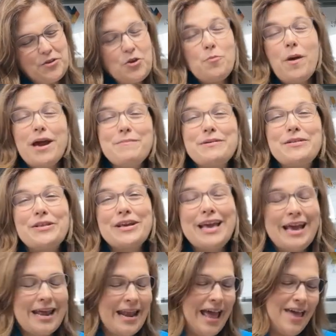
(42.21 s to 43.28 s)
you might be
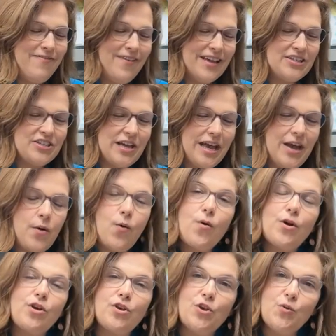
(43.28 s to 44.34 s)
looking at FHA
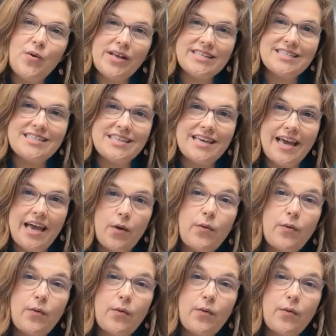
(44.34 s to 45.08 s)
or USDA,